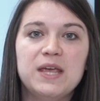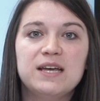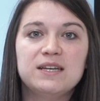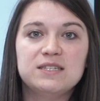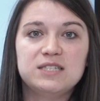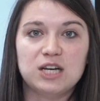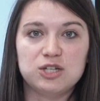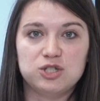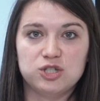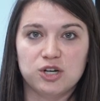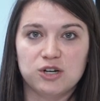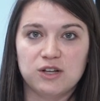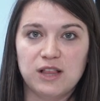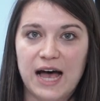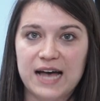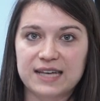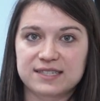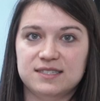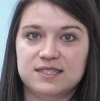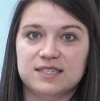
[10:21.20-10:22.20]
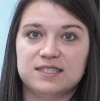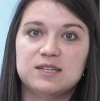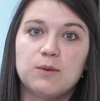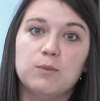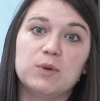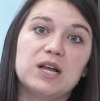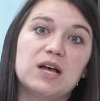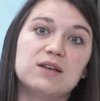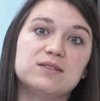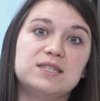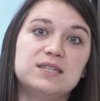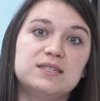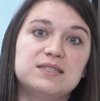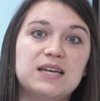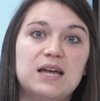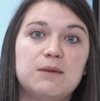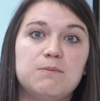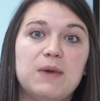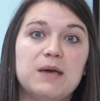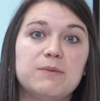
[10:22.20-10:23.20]
touch your glass to someone else's
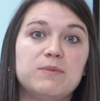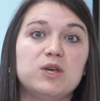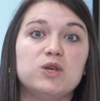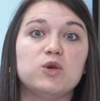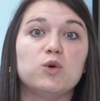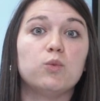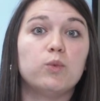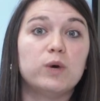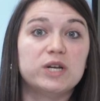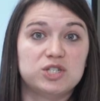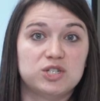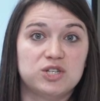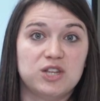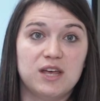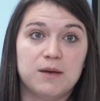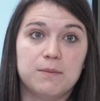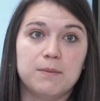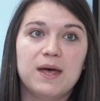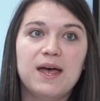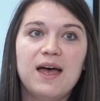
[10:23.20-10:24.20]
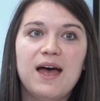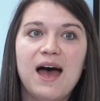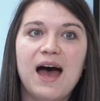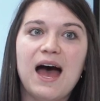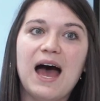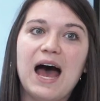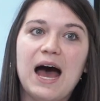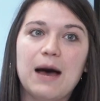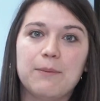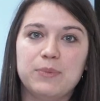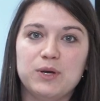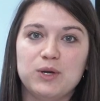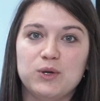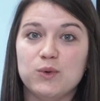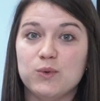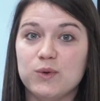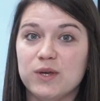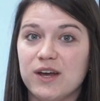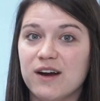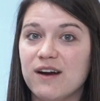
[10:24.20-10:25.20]
and maybe you wish them a happy
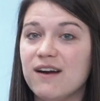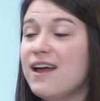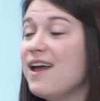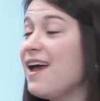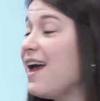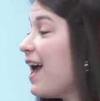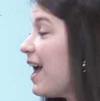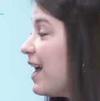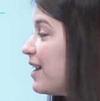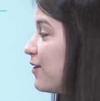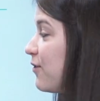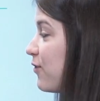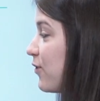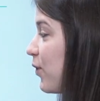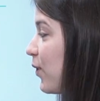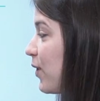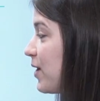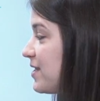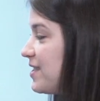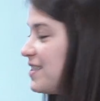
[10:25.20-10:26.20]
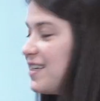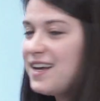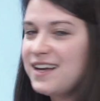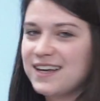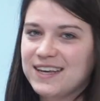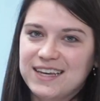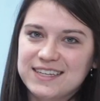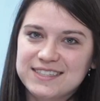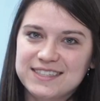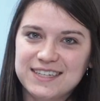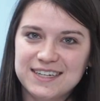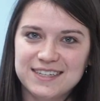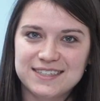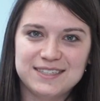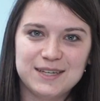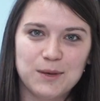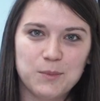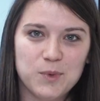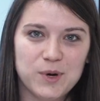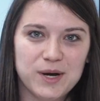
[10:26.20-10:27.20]
new year. And of course, kissing
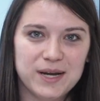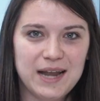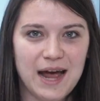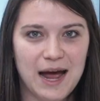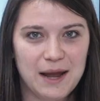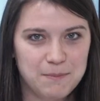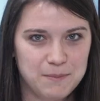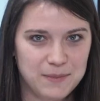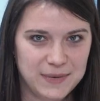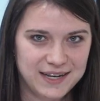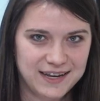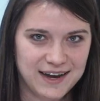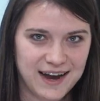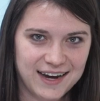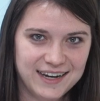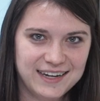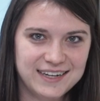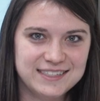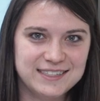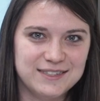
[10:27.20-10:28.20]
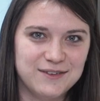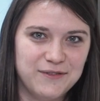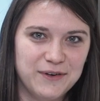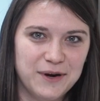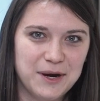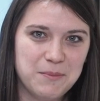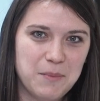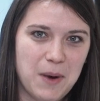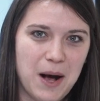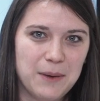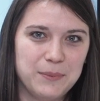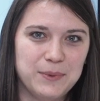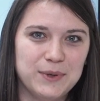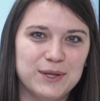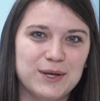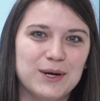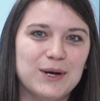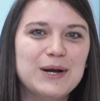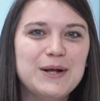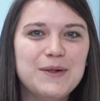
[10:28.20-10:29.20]
someone at midnight is a very
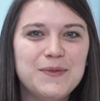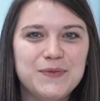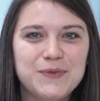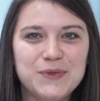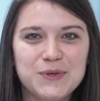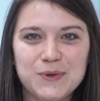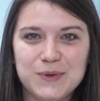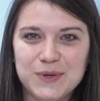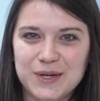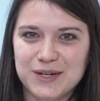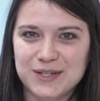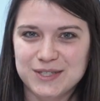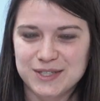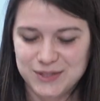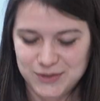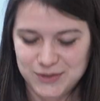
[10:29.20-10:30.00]
popular New Year's